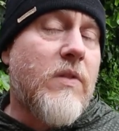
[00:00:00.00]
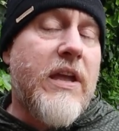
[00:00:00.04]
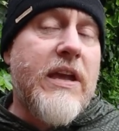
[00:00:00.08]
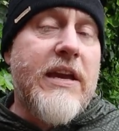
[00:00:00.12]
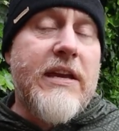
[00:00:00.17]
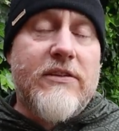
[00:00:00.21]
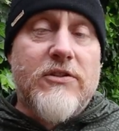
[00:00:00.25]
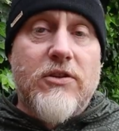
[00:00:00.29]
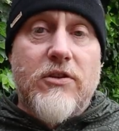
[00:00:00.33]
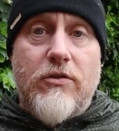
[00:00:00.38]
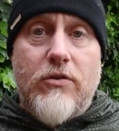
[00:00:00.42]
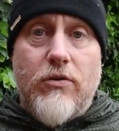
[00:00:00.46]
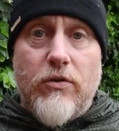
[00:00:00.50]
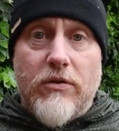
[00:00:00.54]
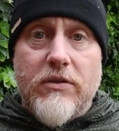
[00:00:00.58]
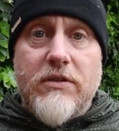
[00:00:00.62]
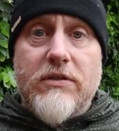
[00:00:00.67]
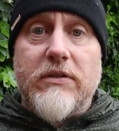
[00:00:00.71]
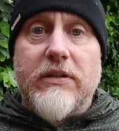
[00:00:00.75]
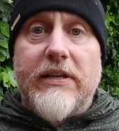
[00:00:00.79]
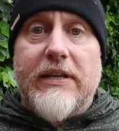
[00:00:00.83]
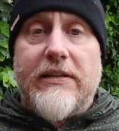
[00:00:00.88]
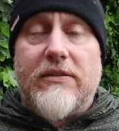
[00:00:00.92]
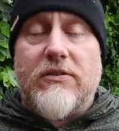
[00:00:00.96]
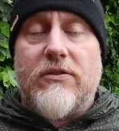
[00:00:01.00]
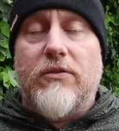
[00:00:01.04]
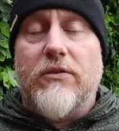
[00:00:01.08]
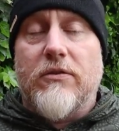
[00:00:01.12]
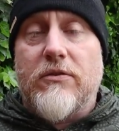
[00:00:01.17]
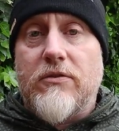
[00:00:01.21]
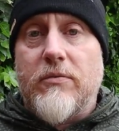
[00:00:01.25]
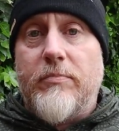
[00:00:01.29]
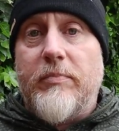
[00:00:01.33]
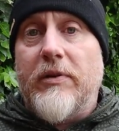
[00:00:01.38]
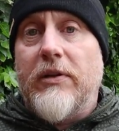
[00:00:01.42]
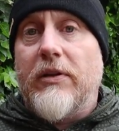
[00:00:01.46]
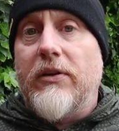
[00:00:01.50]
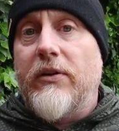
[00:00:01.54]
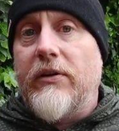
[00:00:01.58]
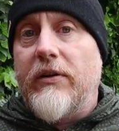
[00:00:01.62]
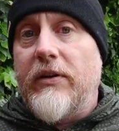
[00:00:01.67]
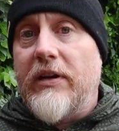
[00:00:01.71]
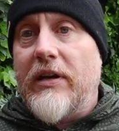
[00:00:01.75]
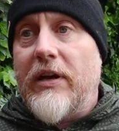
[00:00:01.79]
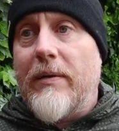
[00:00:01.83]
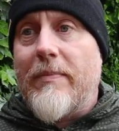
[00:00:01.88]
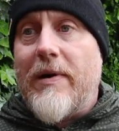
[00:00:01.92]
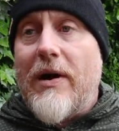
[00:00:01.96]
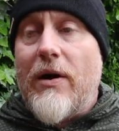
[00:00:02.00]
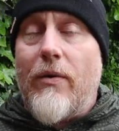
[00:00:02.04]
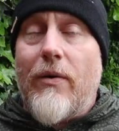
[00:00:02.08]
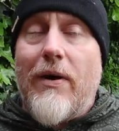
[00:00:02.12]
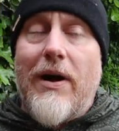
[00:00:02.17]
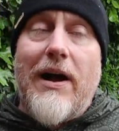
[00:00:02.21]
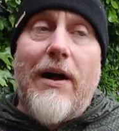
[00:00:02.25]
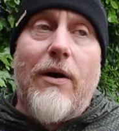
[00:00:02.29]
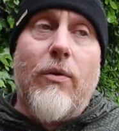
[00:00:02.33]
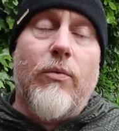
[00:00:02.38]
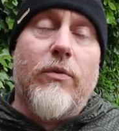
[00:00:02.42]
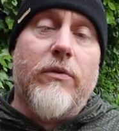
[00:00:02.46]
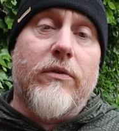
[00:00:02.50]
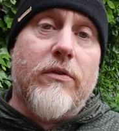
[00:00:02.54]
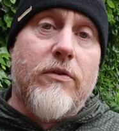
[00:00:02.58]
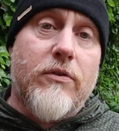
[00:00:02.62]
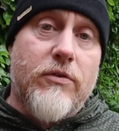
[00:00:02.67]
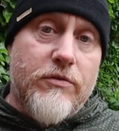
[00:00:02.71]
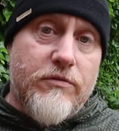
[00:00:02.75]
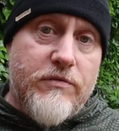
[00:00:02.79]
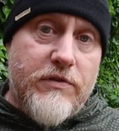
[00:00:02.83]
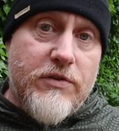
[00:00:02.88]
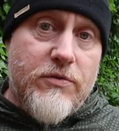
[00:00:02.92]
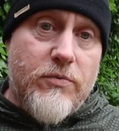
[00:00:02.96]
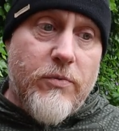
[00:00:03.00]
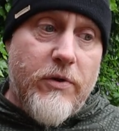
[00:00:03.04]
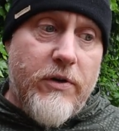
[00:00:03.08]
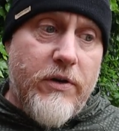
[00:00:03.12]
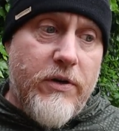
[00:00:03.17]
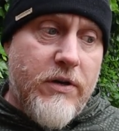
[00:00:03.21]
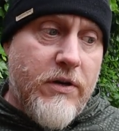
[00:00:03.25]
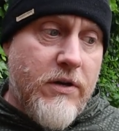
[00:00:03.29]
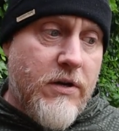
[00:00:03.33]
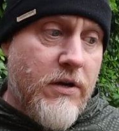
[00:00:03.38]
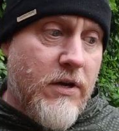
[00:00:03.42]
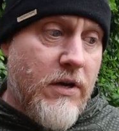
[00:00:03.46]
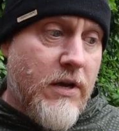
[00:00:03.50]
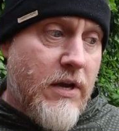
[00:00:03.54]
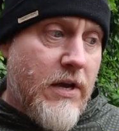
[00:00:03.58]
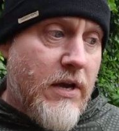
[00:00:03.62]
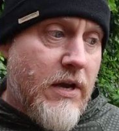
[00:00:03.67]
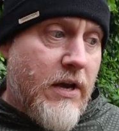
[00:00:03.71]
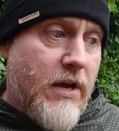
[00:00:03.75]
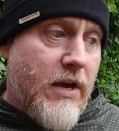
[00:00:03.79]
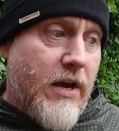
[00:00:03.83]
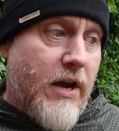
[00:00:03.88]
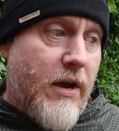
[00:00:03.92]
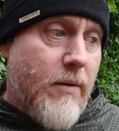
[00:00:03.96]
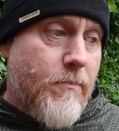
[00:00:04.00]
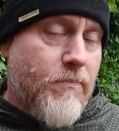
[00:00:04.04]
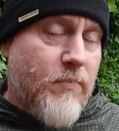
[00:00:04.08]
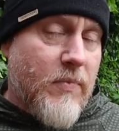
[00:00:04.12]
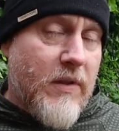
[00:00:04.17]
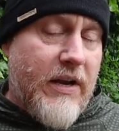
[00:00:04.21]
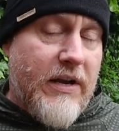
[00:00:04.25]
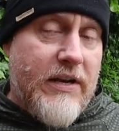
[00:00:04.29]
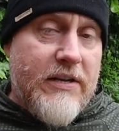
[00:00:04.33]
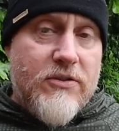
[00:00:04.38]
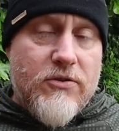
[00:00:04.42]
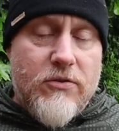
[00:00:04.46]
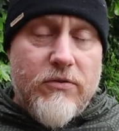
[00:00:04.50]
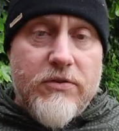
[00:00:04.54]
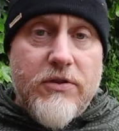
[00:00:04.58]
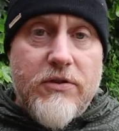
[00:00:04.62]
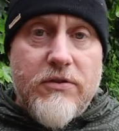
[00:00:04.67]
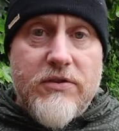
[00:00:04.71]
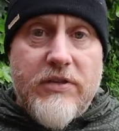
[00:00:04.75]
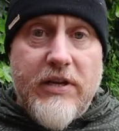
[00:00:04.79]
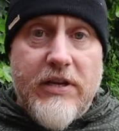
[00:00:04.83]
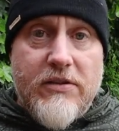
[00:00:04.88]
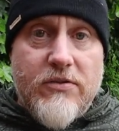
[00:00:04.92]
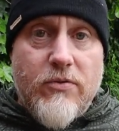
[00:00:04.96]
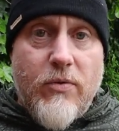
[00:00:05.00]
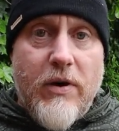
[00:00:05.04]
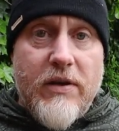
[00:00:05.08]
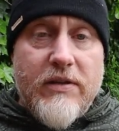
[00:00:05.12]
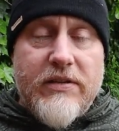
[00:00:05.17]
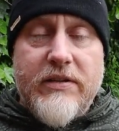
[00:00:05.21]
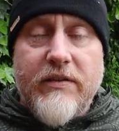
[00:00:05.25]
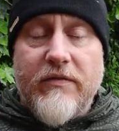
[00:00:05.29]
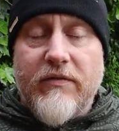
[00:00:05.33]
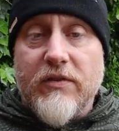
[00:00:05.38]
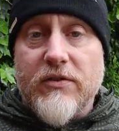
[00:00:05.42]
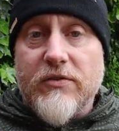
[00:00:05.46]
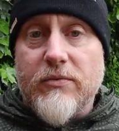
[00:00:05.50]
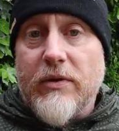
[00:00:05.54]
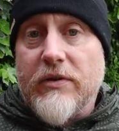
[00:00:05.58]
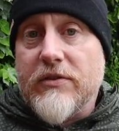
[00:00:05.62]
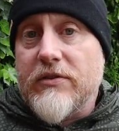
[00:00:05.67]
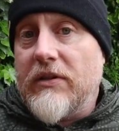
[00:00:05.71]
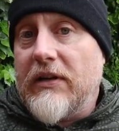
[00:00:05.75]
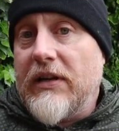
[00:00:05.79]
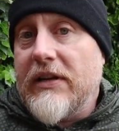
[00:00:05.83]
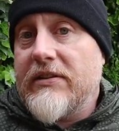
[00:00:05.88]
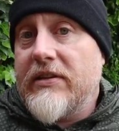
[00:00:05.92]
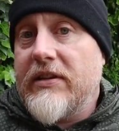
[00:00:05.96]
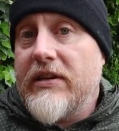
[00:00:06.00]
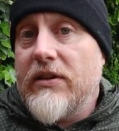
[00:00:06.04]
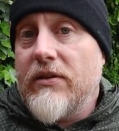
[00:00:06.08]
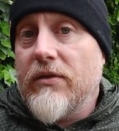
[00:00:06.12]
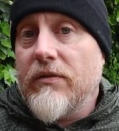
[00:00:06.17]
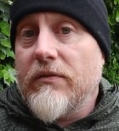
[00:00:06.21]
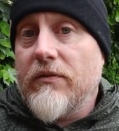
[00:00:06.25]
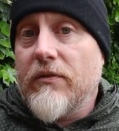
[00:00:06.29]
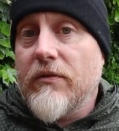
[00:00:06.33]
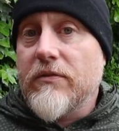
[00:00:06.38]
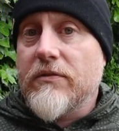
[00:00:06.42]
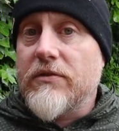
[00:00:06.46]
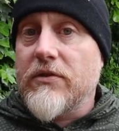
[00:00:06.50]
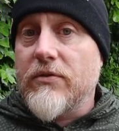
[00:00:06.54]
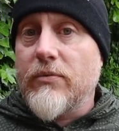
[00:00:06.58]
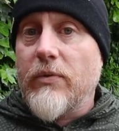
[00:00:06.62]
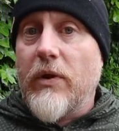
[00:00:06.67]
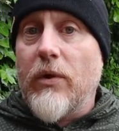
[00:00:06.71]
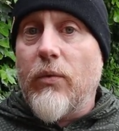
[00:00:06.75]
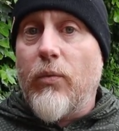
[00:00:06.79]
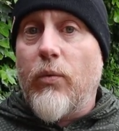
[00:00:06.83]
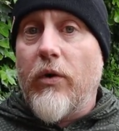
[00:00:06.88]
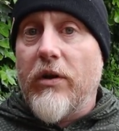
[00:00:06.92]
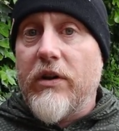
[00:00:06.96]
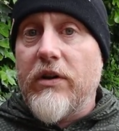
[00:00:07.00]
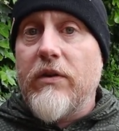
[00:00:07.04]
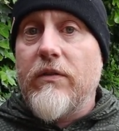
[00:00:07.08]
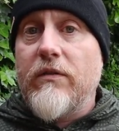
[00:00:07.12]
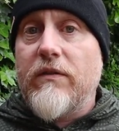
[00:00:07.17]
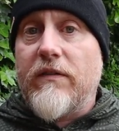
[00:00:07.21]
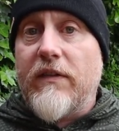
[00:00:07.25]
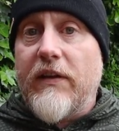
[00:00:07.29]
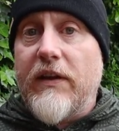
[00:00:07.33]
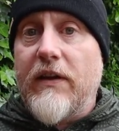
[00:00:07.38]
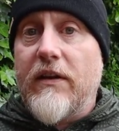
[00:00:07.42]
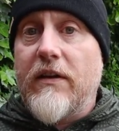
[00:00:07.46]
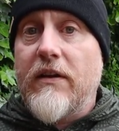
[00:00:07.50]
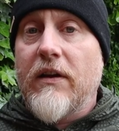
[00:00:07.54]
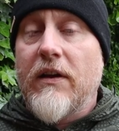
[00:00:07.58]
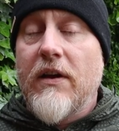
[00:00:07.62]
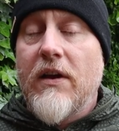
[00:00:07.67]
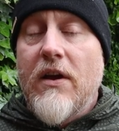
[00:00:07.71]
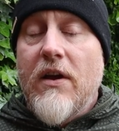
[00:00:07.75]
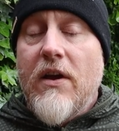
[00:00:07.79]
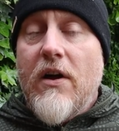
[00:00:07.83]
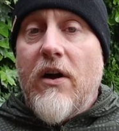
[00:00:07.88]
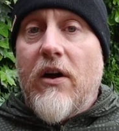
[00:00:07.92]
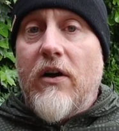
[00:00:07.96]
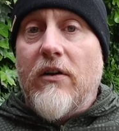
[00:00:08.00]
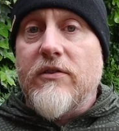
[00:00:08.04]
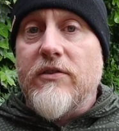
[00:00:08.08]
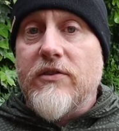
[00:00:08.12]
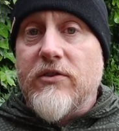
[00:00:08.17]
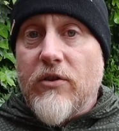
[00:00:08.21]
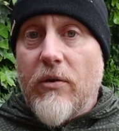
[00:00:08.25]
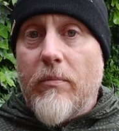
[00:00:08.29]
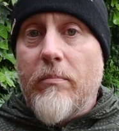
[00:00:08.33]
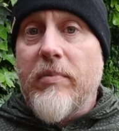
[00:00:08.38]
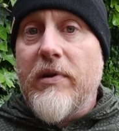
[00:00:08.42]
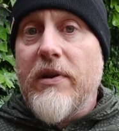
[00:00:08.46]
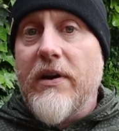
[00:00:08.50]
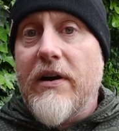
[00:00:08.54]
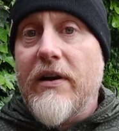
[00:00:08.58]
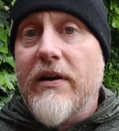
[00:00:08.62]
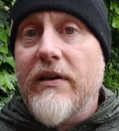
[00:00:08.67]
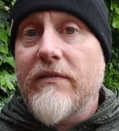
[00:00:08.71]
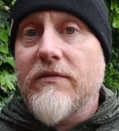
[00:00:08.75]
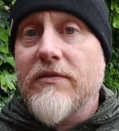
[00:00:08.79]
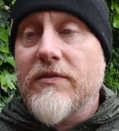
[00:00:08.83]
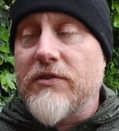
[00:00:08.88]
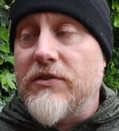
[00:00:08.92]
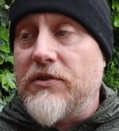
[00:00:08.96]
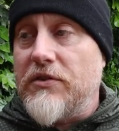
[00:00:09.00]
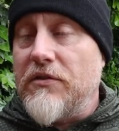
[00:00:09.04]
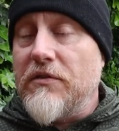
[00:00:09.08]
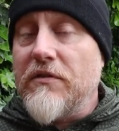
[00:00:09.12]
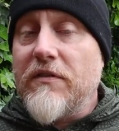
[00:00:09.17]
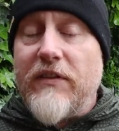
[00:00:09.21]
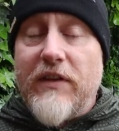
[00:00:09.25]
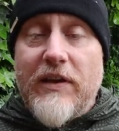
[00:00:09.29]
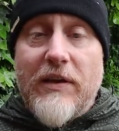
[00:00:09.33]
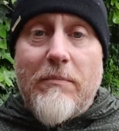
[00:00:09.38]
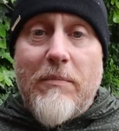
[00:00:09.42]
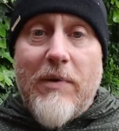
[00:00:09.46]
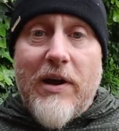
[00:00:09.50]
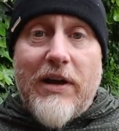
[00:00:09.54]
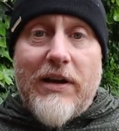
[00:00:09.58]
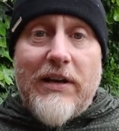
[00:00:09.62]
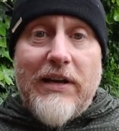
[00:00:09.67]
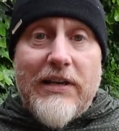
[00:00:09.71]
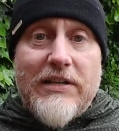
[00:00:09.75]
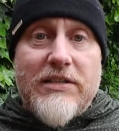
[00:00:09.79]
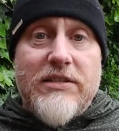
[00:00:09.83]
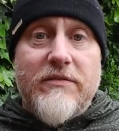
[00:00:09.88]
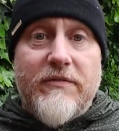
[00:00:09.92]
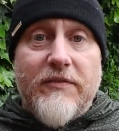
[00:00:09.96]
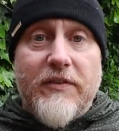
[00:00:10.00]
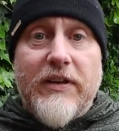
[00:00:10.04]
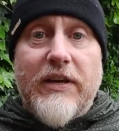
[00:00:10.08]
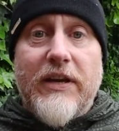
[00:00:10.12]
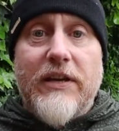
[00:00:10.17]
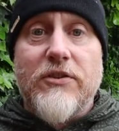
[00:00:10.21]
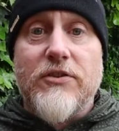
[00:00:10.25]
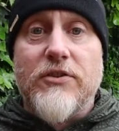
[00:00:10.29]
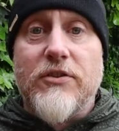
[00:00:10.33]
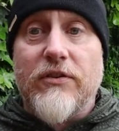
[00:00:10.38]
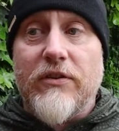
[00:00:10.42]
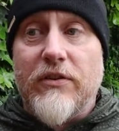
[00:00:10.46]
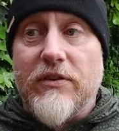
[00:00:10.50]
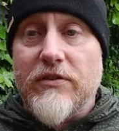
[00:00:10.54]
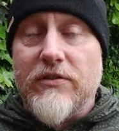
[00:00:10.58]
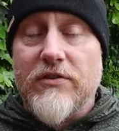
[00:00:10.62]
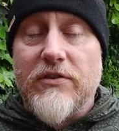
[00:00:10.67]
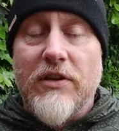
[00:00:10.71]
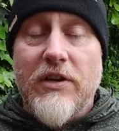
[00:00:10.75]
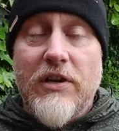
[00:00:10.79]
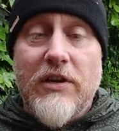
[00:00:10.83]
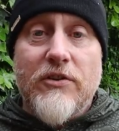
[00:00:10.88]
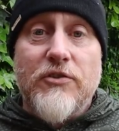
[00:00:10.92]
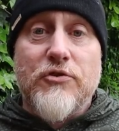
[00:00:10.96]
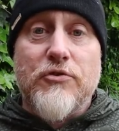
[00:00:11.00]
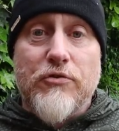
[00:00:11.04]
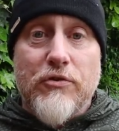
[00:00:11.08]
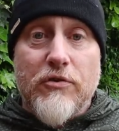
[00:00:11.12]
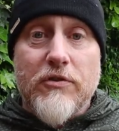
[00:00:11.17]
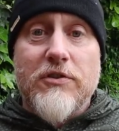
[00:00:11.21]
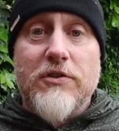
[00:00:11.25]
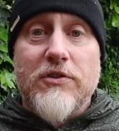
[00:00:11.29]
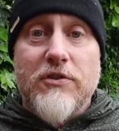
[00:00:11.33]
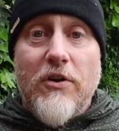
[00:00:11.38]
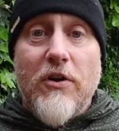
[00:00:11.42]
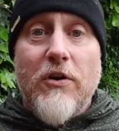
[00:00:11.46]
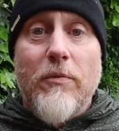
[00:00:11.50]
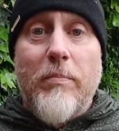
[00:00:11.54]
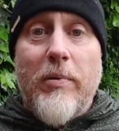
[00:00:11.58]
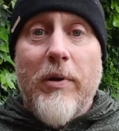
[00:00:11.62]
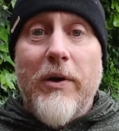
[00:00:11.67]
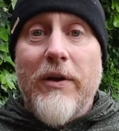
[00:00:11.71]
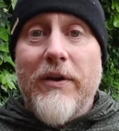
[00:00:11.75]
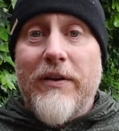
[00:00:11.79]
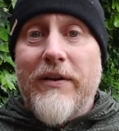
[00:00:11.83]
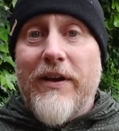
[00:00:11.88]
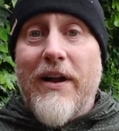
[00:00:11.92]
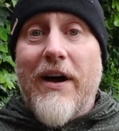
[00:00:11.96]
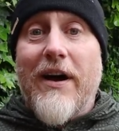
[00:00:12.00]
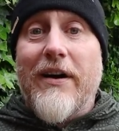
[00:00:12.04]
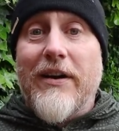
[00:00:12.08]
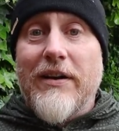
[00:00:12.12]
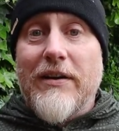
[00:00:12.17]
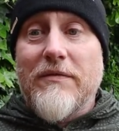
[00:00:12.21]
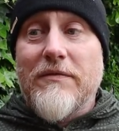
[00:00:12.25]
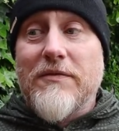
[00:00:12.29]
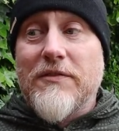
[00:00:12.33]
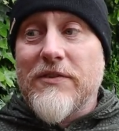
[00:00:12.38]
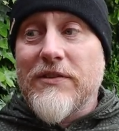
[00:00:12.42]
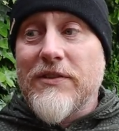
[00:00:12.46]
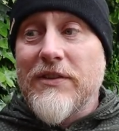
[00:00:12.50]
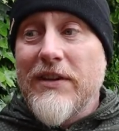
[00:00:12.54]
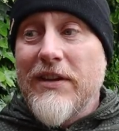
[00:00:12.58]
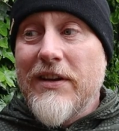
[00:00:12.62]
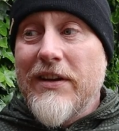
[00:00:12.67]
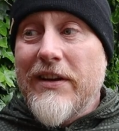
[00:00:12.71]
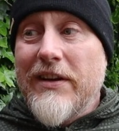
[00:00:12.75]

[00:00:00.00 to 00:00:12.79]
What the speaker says: it's good. It's good to be learning about how other countries work, and it's also stayed quite civil as well. So let's hear your thoughts as well. What do you think on zombie knives? Do you think my classification as truck stop knives